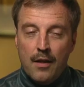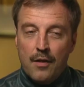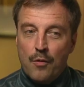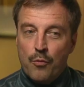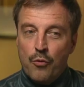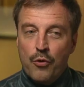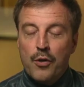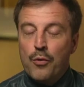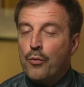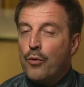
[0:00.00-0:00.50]
The
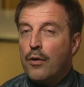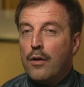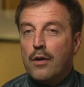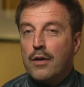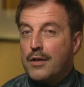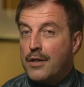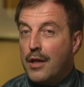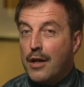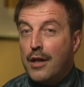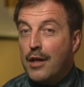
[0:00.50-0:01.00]
marine world
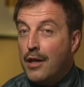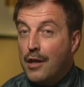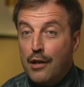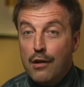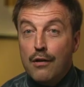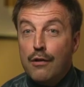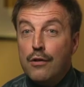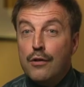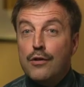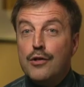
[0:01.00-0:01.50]
is a
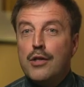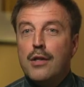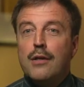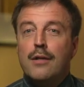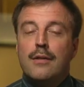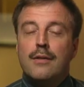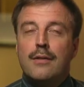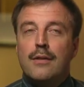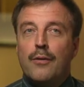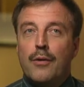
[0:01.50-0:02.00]
huge,
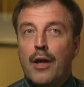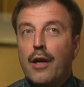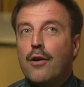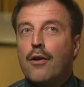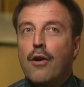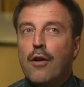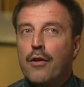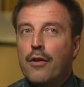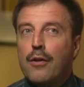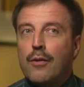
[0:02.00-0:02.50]
what I
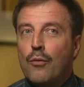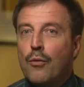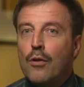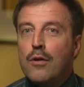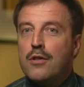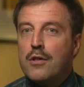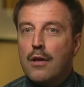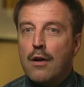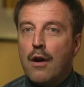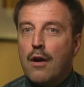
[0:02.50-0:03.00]
call the
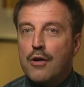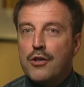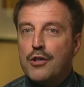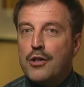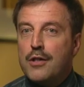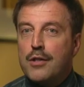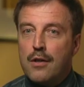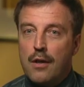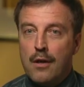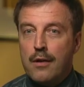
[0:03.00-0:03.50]
world's
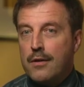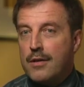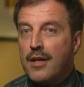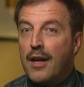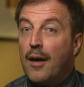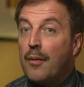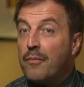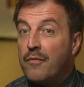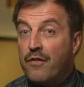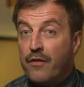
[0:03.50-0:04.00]
largest
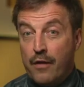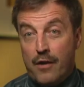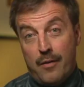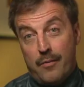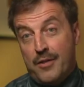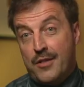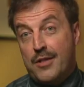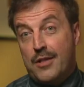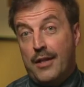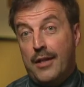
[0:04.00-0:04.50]
untapped
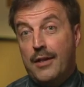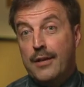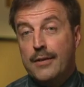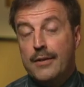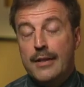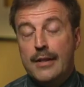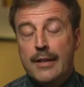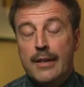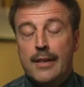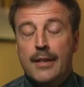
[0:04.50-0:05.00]
pharmacy.
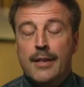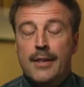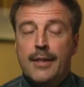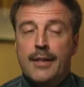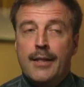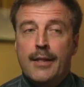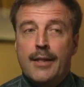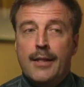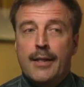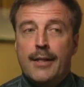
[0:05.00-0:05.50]

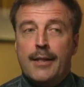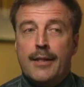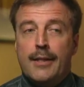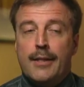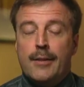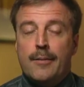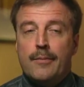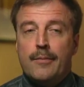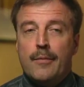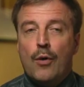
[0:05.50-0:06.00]

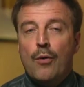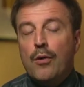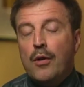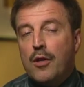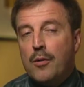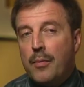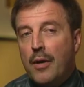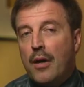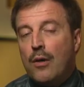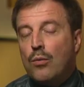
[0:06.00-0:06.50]
Um, only
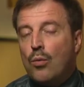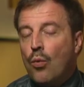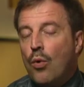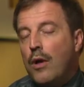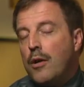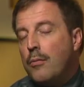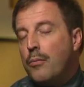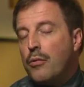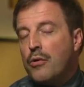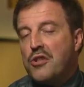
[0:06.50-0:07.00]
about
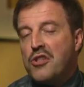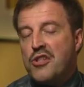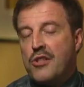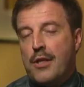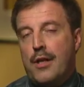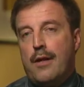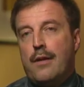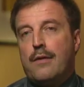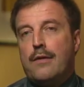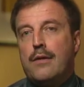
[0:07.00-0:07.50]
one
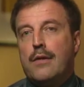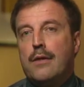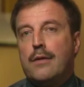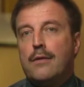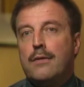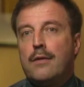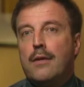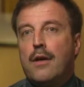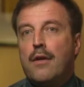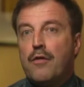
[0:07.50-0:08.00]
percent
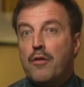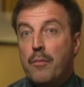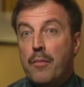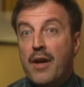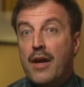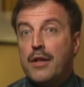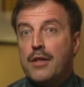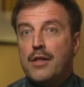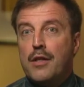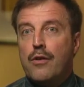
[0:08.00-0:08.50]
of the
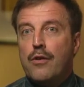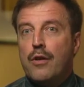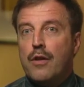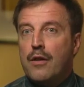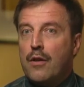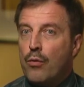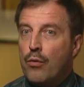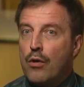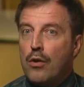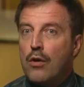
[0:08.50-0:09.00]
bacteria
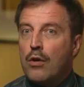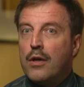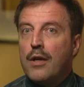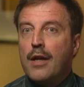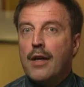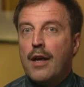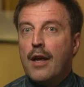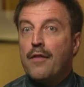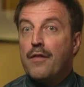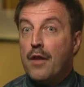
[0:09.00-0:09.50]
that we're
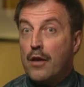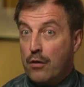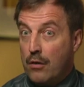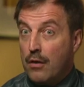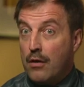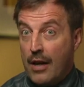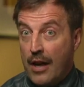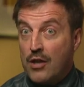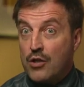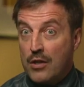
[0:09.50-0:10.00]
looking at that
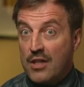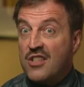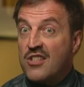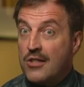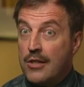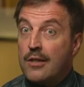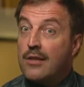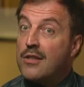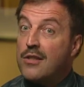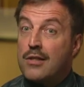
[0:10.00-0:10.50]
actually
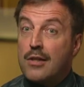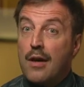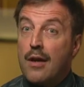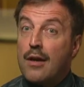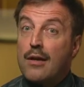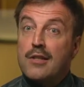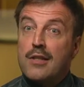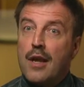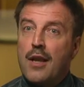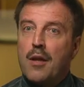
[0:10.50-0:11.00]

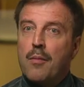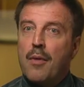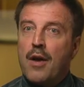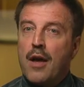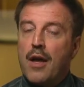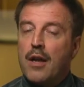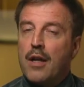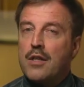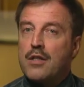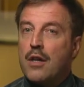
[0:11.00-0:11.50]
synthesize
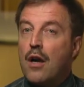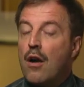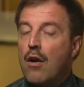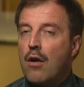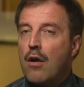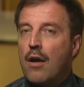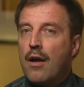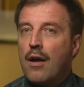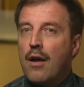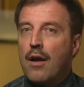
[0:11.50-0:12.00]
antibiotics
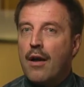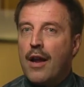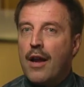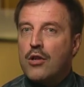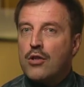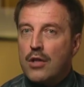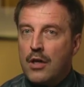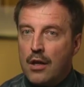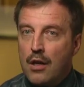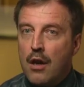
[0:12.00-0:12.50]
are
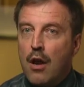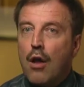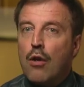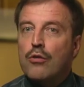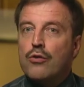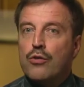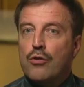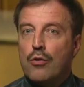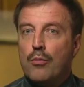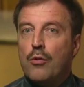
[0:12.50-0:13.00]
actually
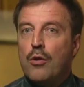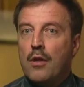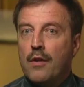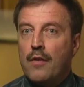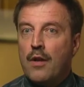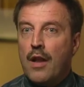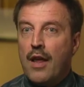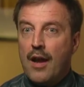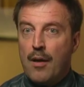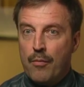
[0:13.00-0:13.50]
culturable in
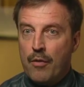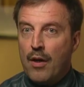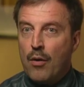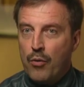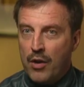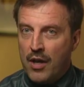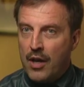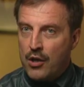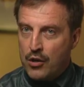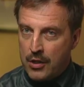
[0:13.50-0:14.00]
the lab, that
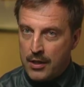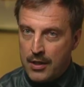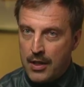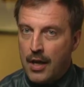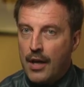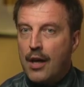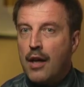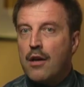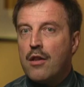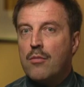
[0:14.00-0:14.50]
we can actually
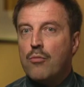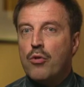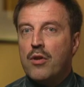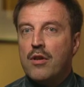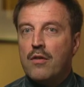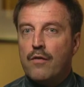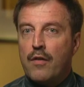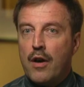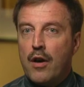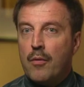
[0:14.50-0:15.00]
take out of the
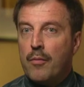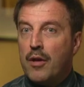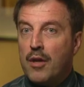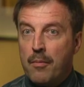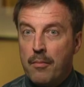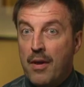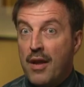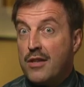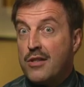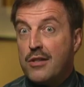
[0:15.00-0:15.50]
marine environment
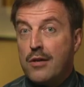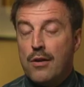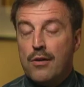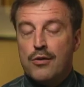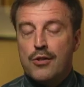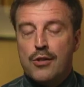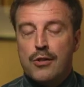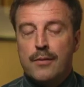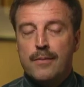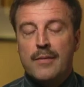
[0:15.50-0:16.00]
and mass
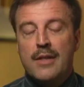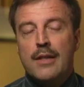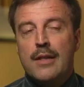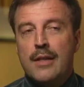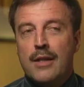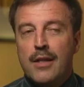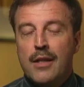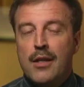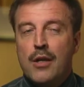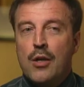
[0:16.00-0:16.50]
culture.
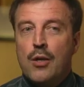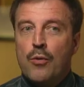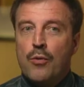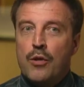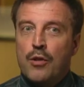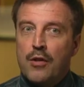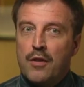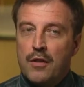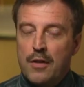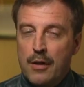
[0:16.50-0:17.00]

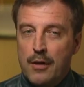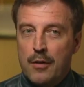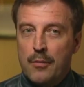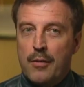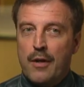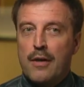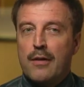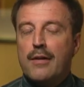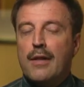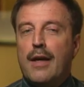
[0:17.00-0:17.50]
When you think
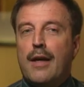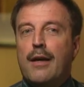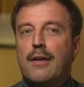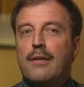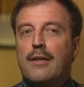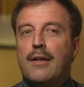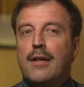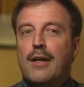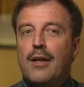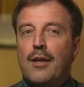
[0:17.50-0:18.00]
about that,
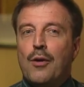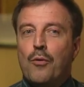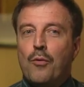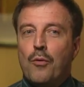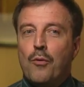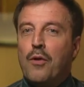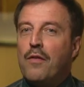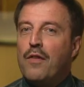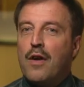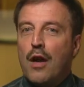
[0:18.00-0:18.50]

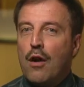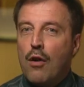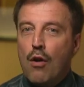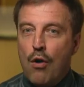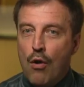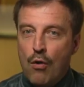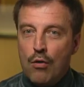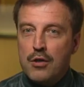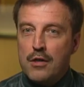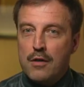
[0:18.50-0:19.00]
we've got a
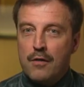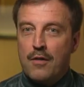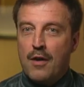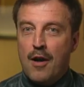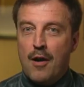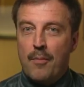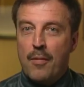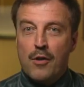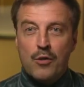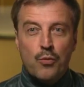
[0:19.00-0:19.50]
host of
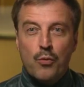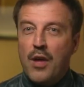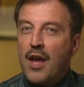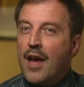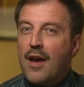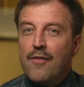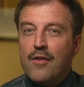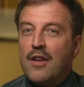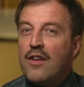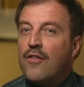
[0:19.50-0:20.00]
compounds we
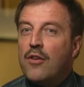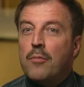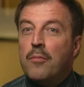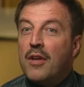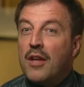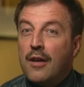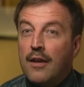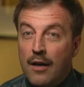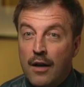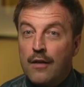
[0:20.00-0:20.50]
haven't even
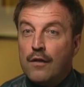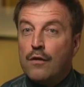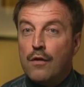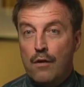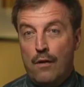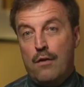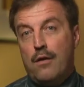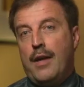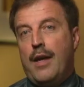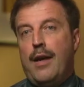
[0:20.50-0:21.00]
begun to
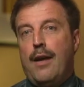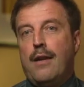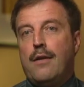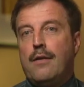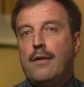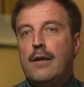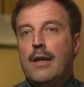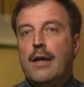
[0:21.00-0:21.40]
look at.